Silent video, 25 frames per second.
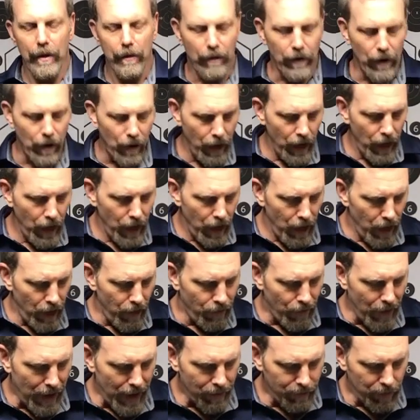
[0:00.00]
So
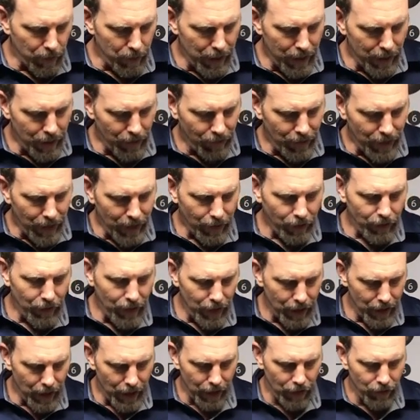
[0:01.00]
if I have the Mantis
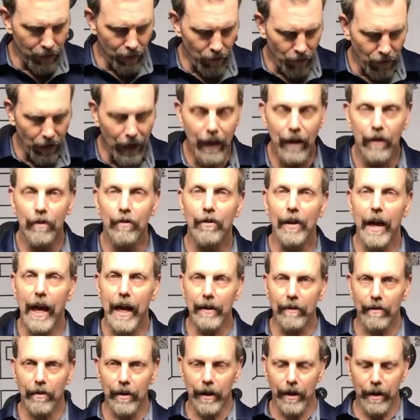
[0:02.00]
X, I do 10
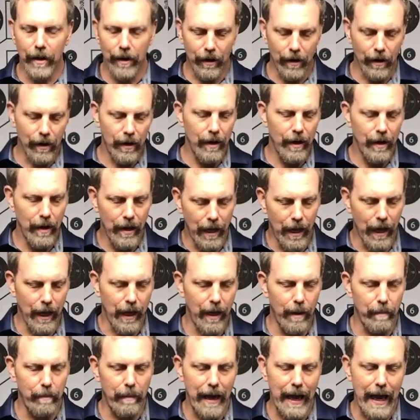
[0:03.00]
shots on here. I
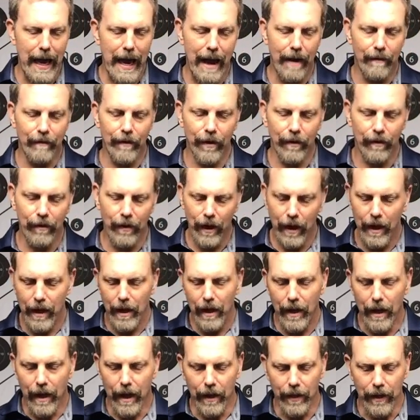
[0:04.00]
get my average.
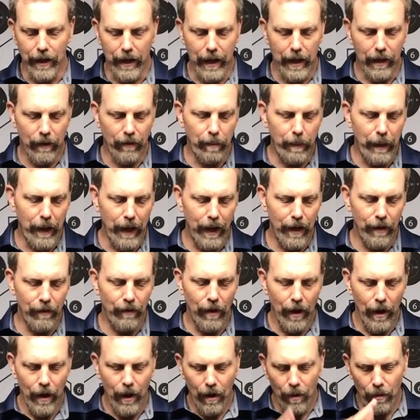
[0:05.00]
Uh, the next
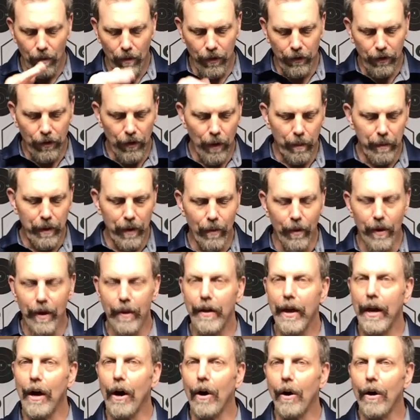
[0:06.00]
page will show me
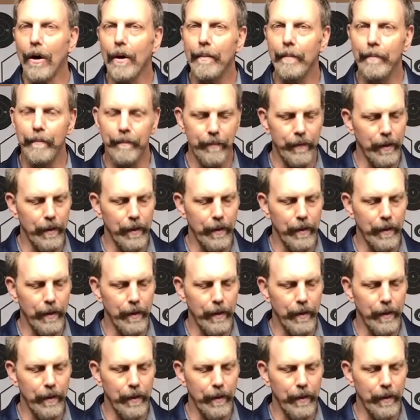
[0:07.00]
where they are.